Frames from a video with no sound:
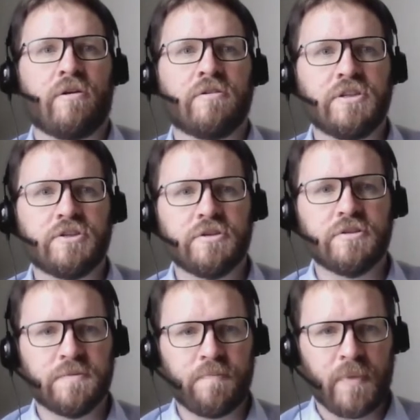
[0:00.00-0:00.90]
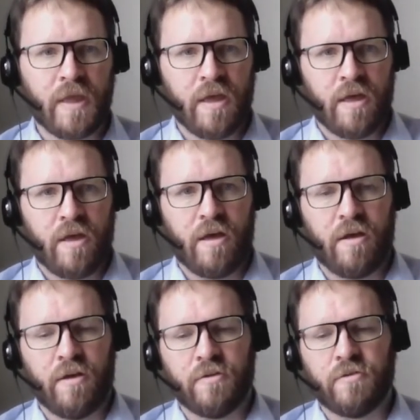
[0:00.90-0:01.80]
conditions.
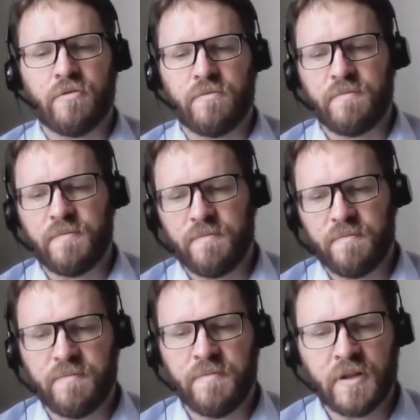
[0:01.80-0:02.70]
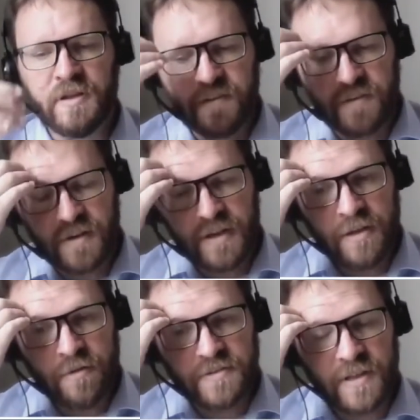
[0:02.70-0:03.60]
So not
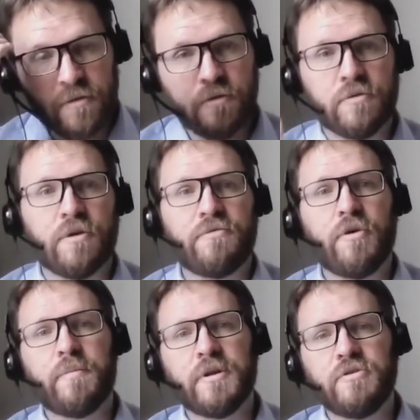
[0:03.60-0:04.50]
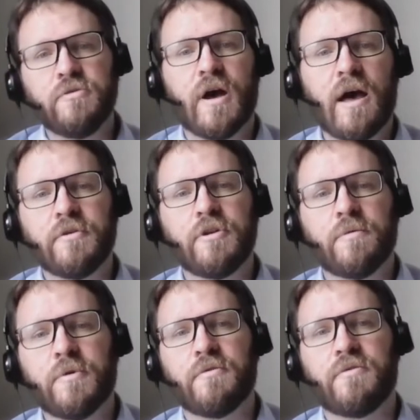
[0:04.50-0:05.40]
necessarily a standalone offer, but you have a
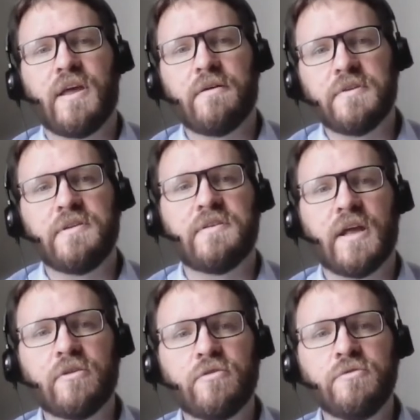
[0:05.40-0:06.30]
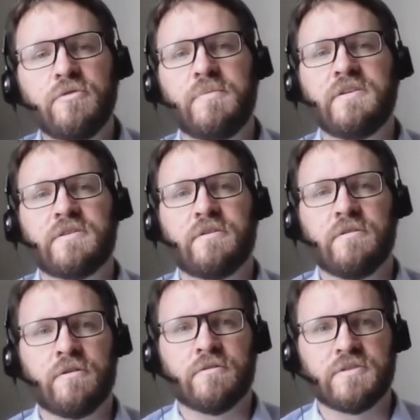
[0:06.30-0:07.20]
number of services that could be
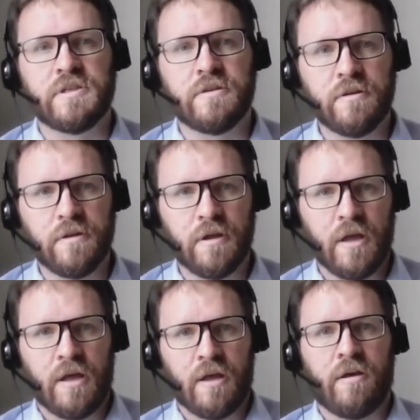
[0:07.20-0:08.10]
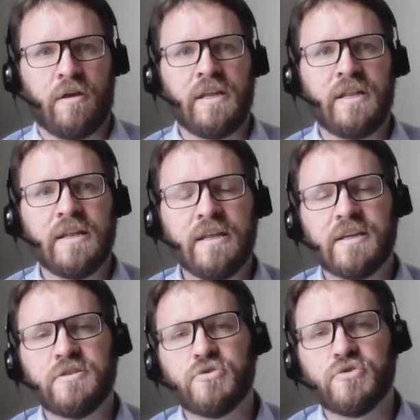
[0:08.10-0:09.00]
considered. In any
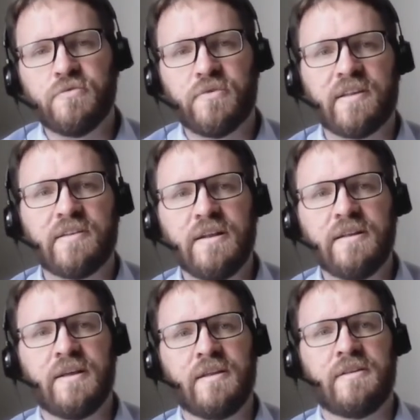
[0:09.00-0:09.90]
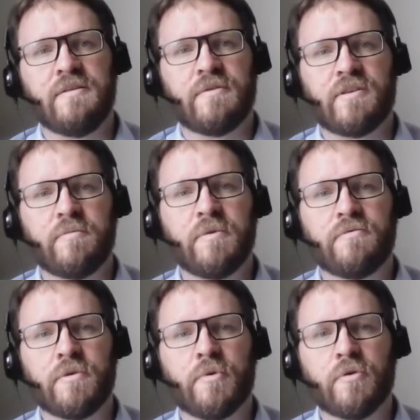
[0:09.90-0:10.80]
case, you should facilitate investment
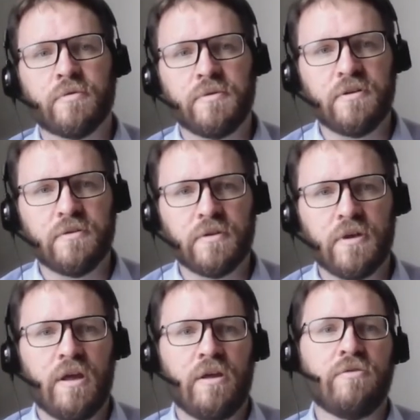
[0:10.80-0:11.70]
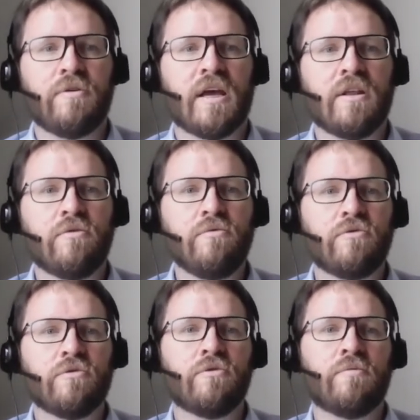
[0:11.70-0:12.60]
from owners. You can do
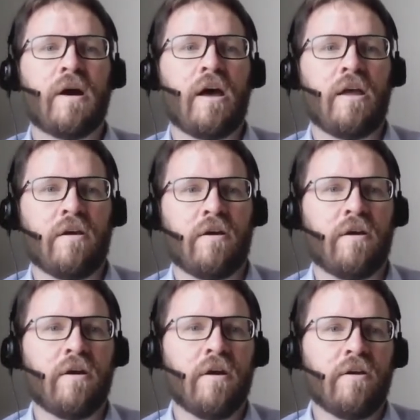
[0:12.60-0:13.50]
so by